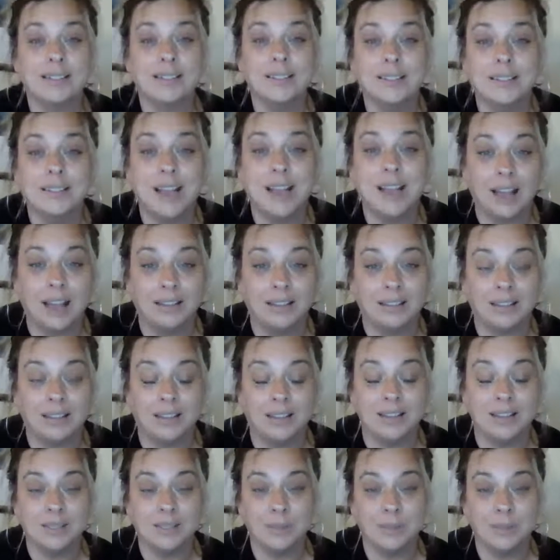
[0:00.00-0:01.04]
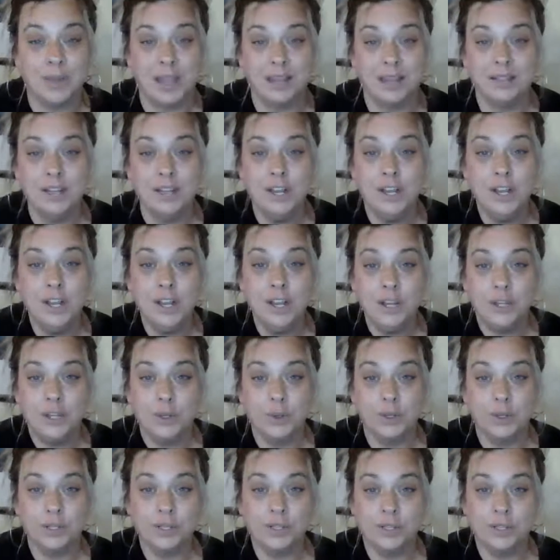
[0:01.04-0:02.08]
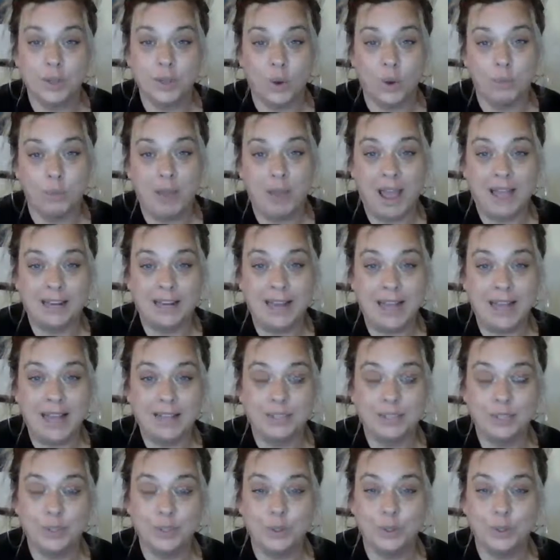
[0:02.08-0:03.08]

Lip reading: got this, man. You are so badass.